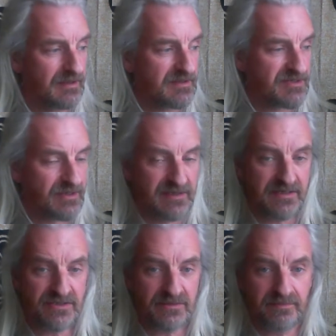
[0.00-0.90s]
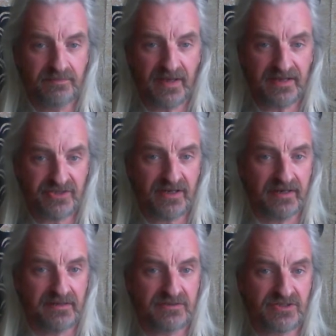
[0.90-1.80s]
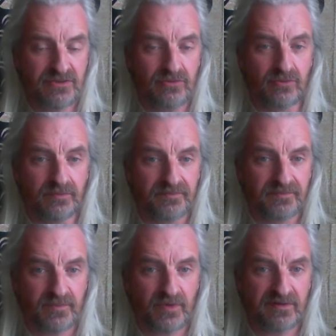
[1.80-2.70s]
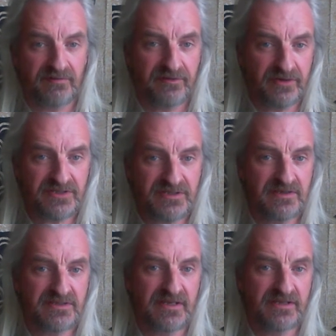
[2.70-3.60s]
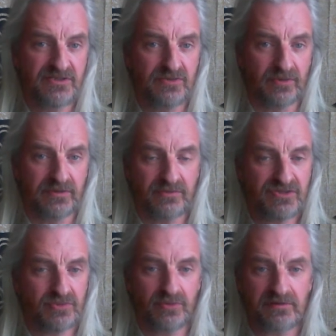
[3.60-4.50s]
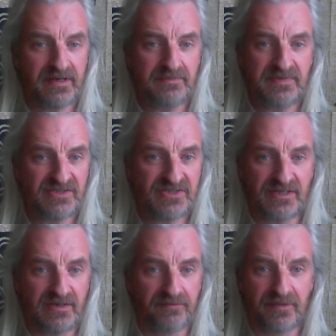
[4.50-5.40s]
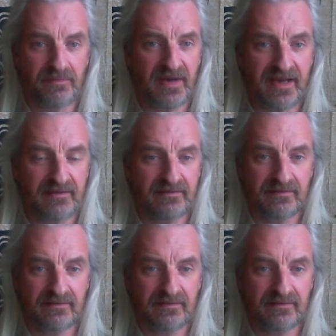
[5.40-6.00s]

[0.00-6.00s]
So kids are educated at school. One of the first things they're not taught their ABC off the bat.